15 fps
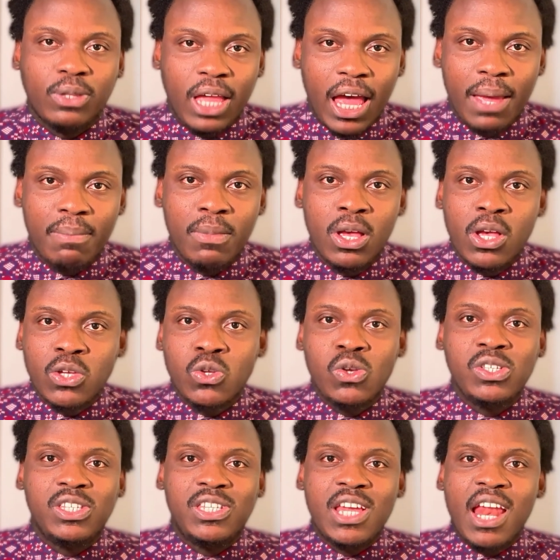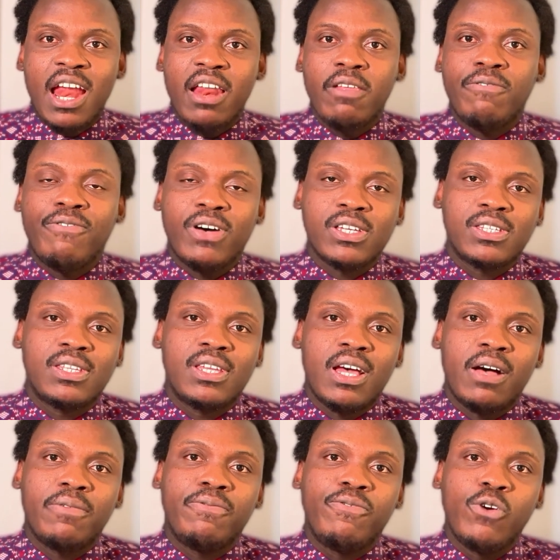time. So it's generally
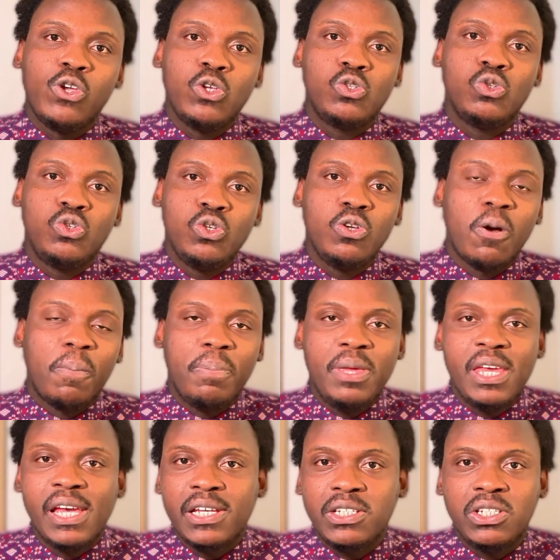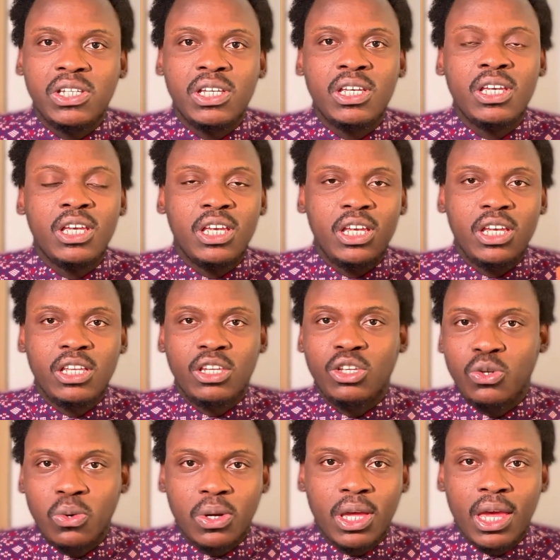faster for you to do your PhD in
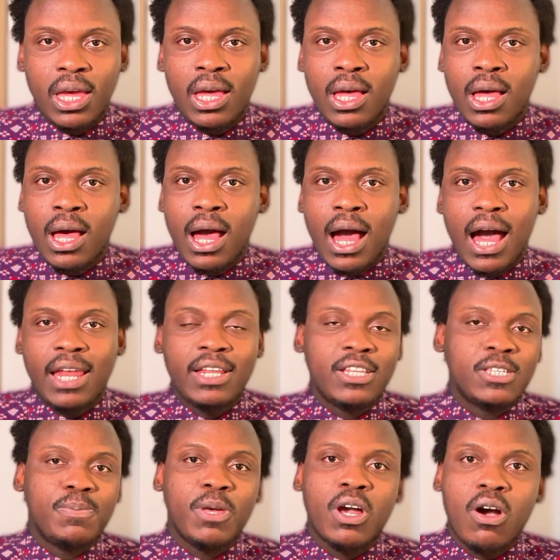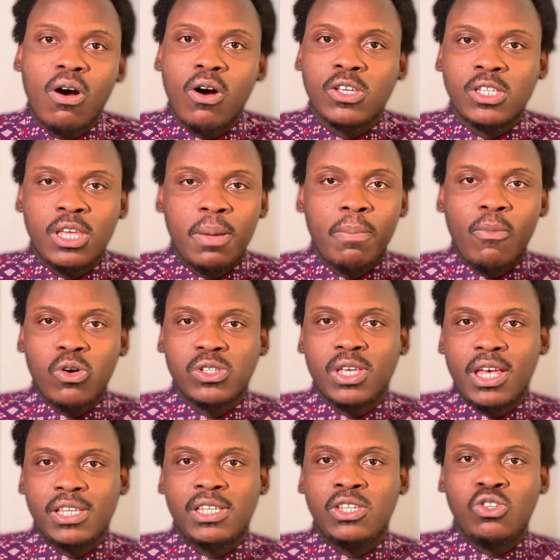the UK. And it is because in most
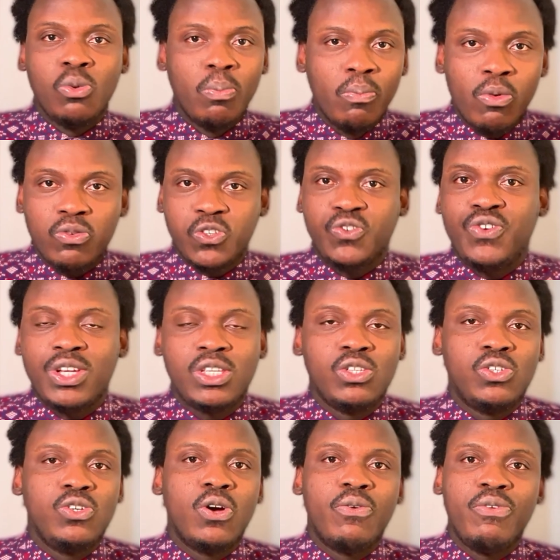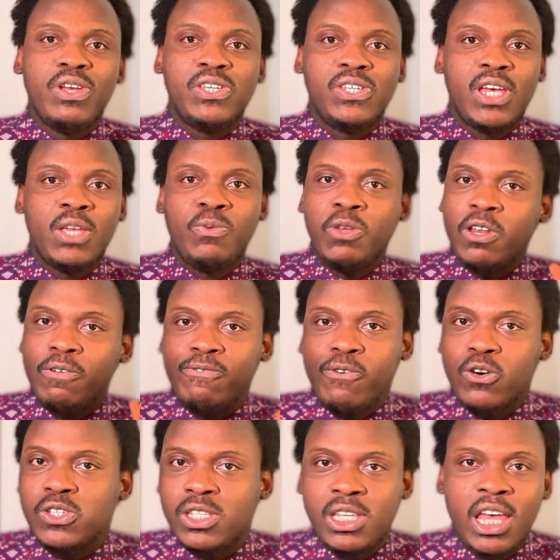cases you move straight into your research within the
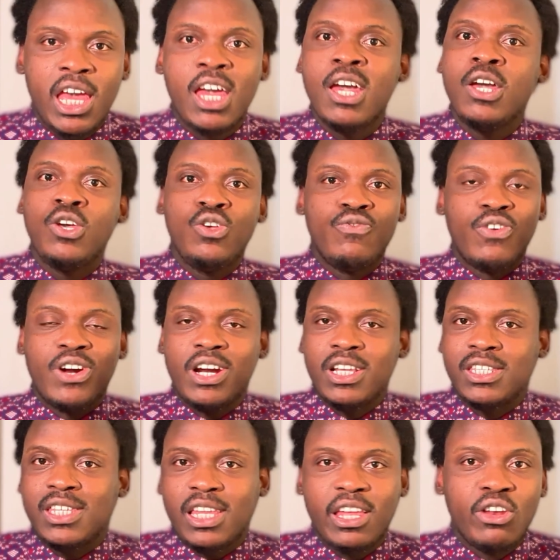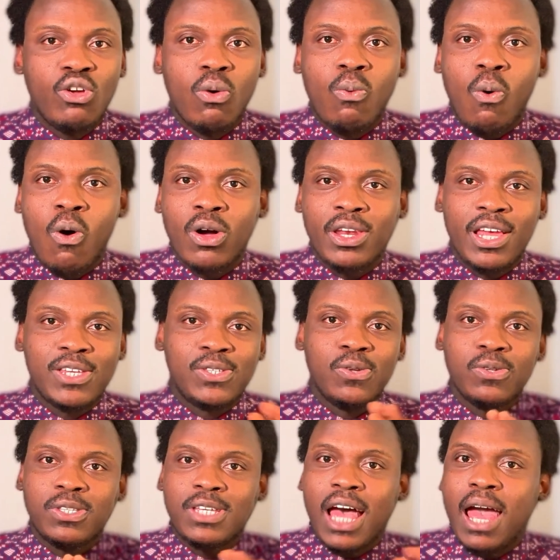first year. You've already started your work. There's
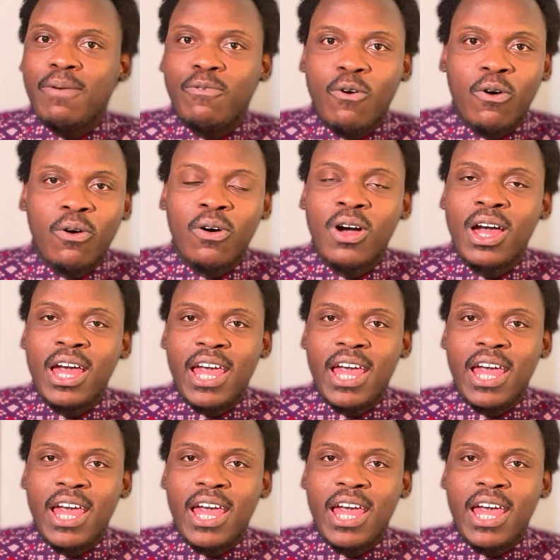no time for